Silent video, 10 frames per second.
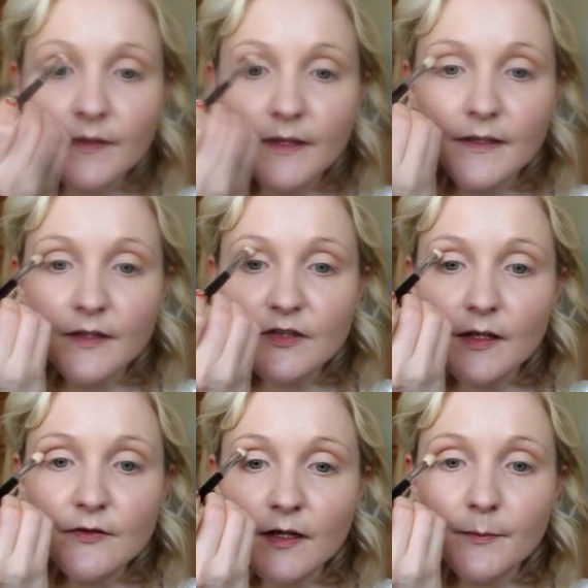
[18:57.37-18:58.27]
And then
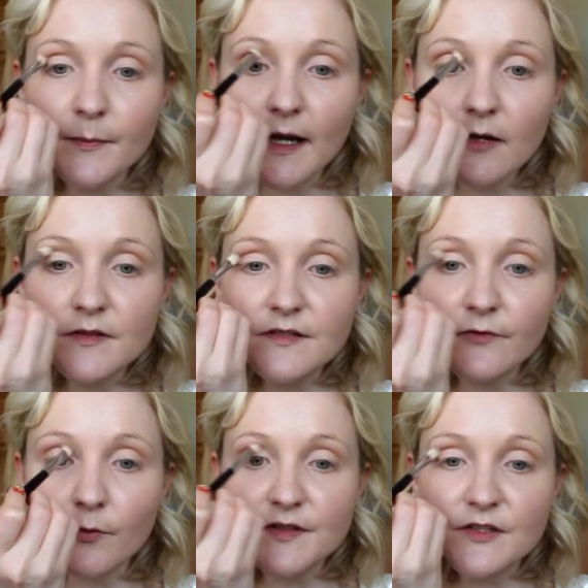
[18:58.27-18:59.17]
just doing it backwards and
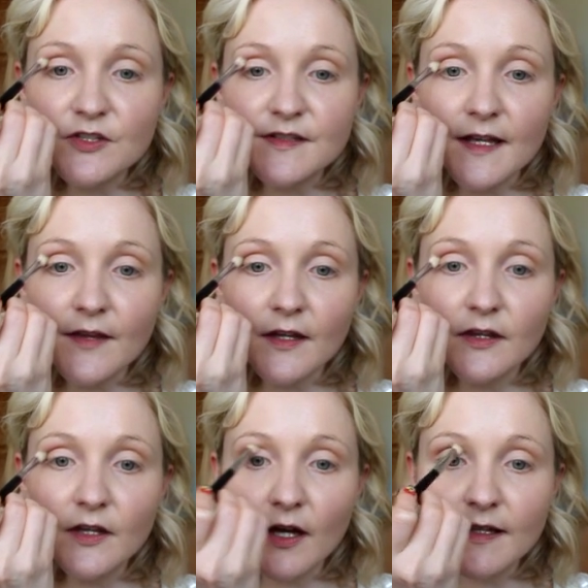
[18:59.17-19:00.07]
forwards to just get that
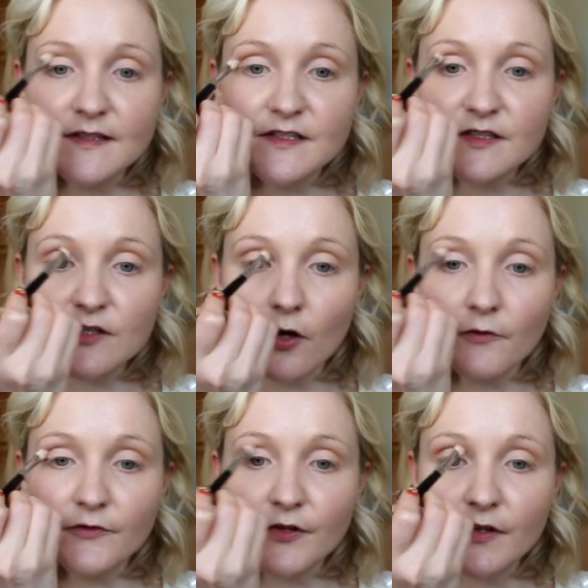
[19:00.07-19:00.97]
nice
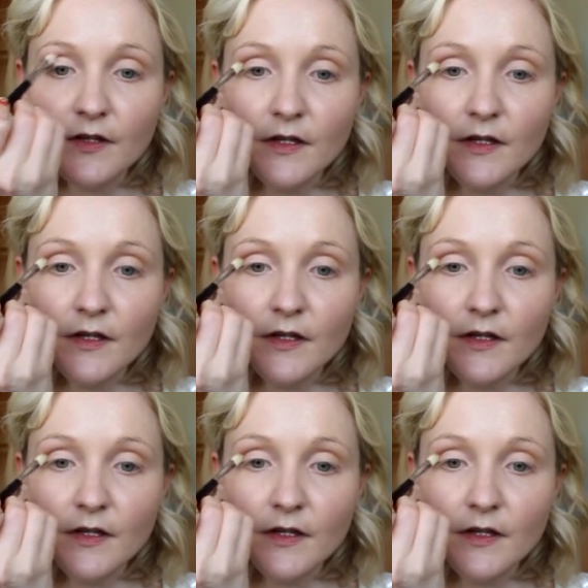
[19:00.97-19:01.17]
soft